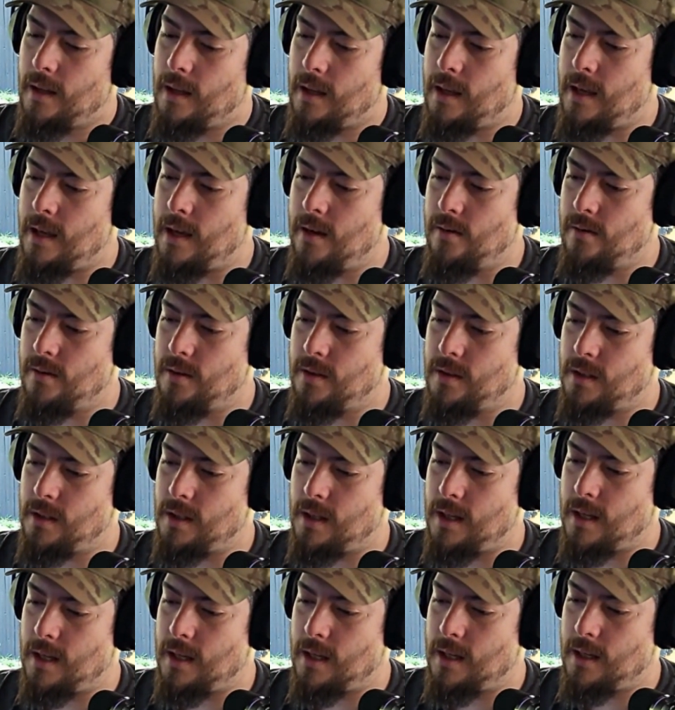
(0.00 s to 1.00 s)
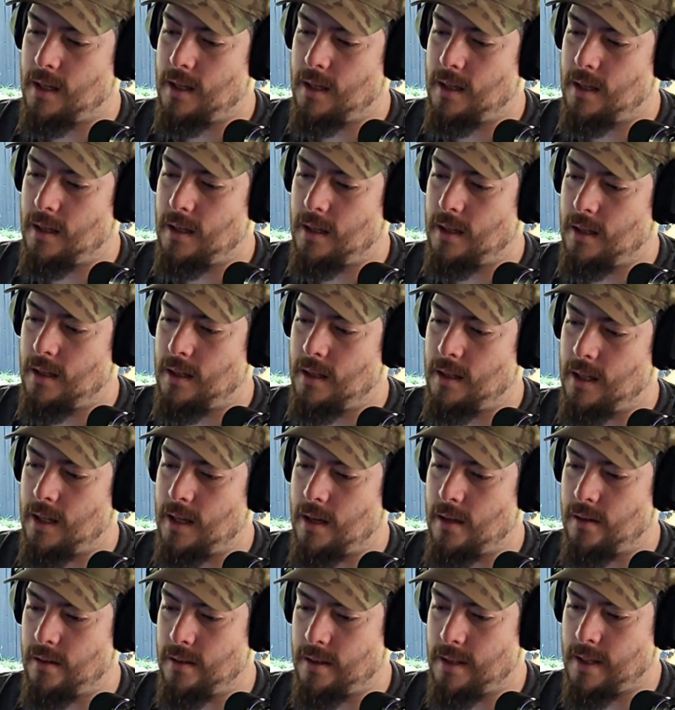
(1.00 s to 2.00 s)
here's
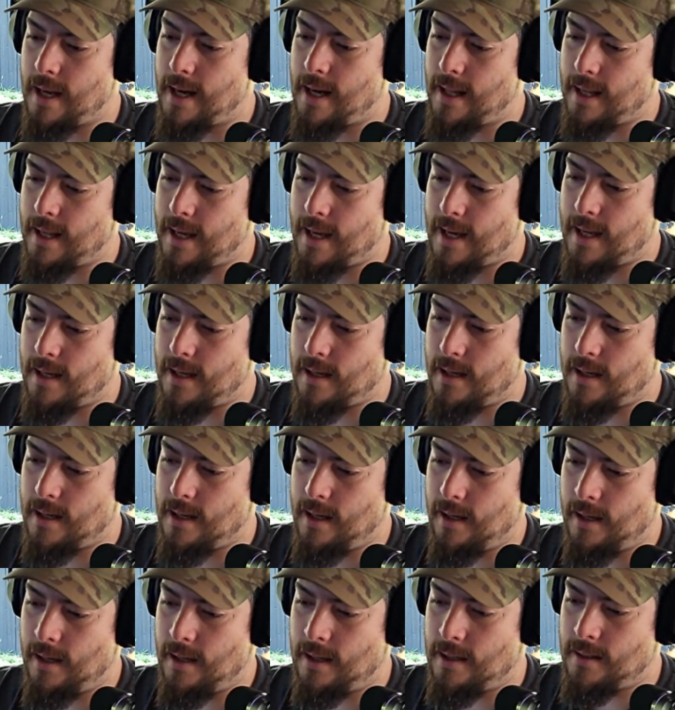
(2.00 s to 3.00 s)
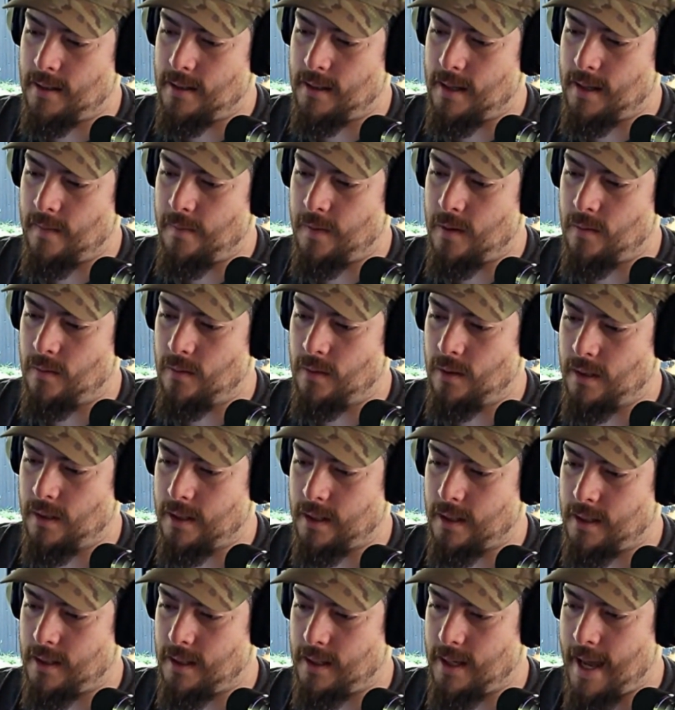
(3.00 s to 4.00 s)
the other side of that, is if you
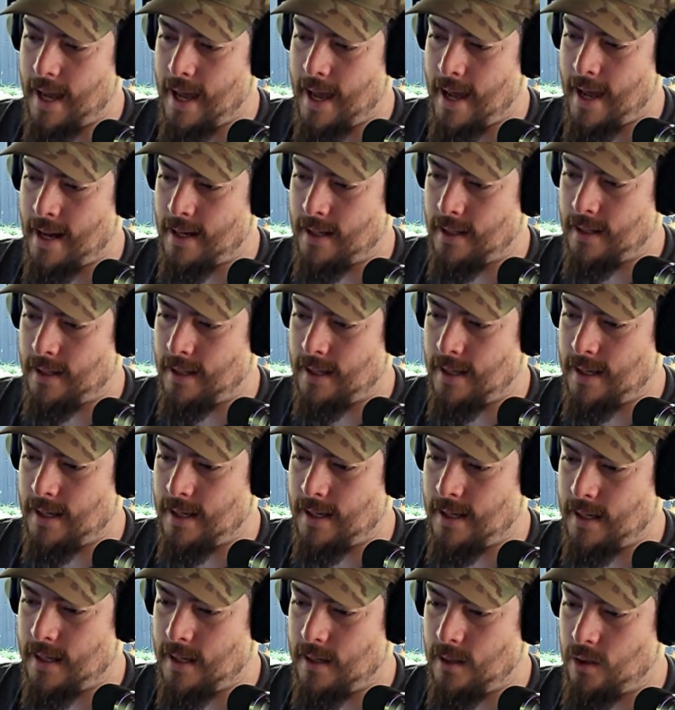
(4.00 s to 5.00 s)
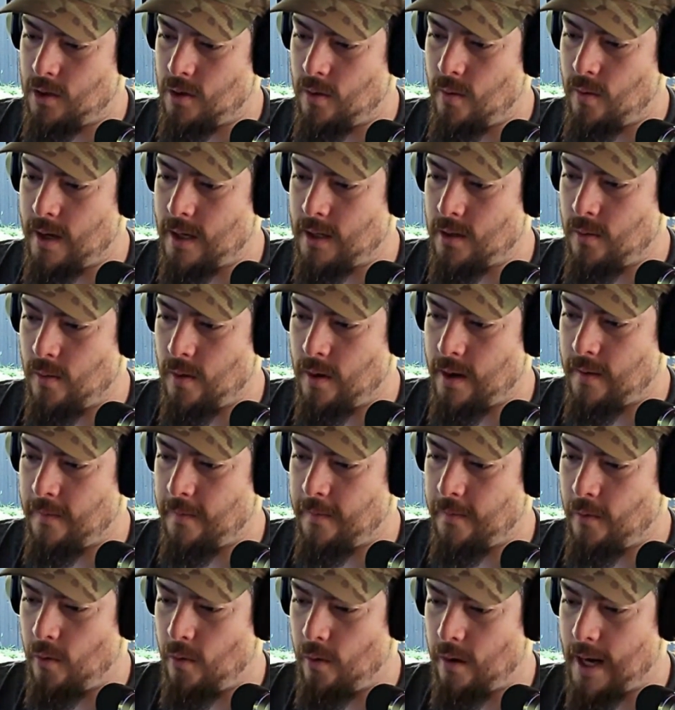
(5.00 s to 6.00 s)
look at the
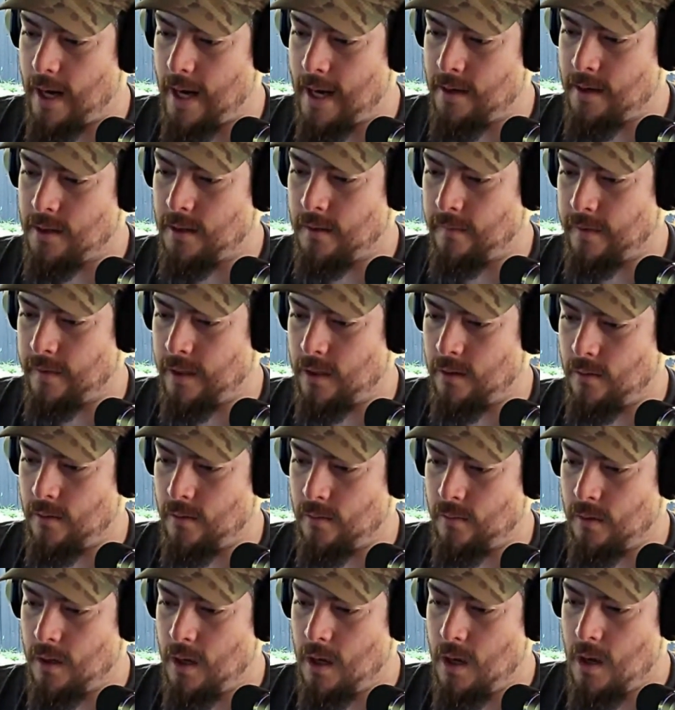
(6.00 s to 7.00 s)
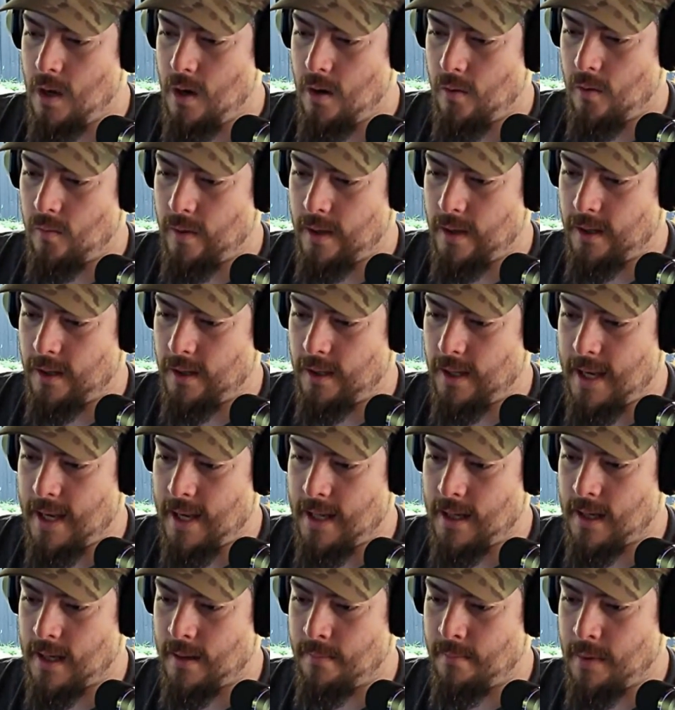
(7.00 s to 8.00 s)
2024 interview with
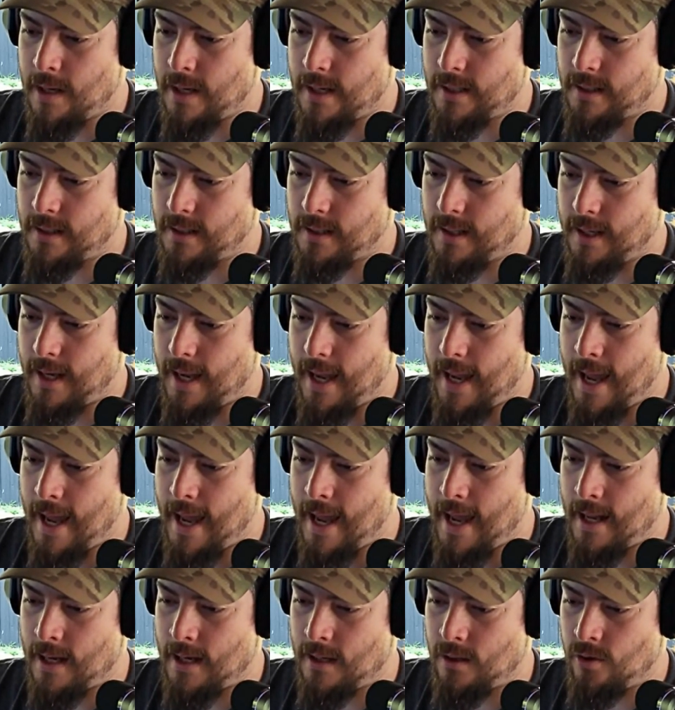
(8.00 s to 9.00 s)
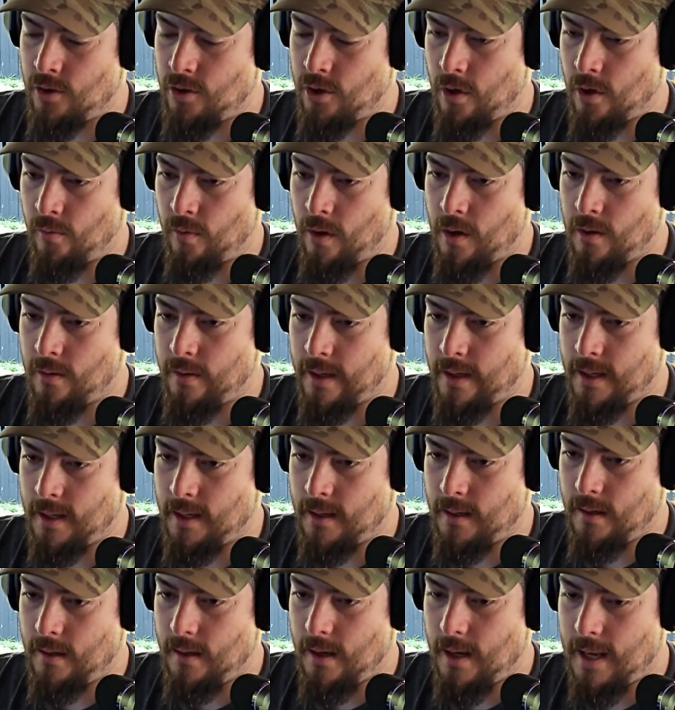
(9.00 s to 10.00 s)
Elon Musk and Joe
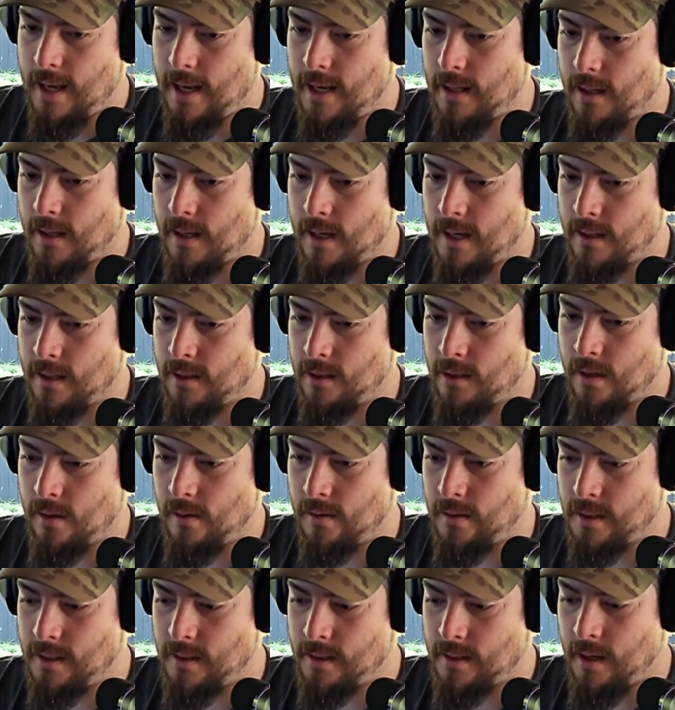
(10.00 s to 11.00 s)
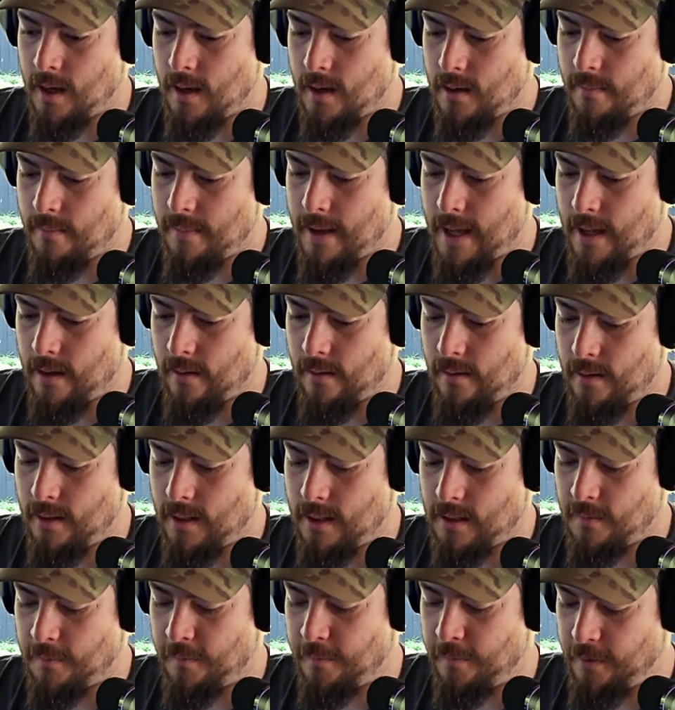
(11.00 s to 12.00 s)
Rogan, Elon goes to talk about
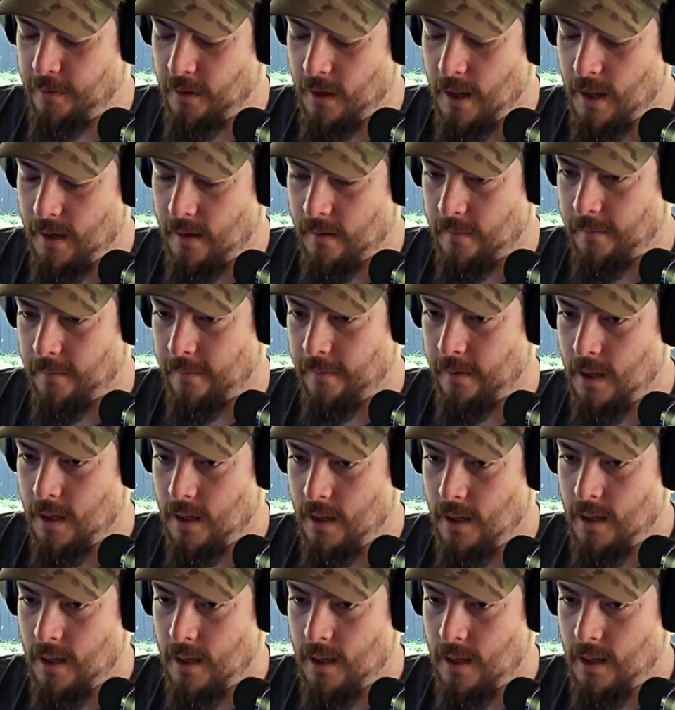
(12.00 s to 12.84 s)
this flood of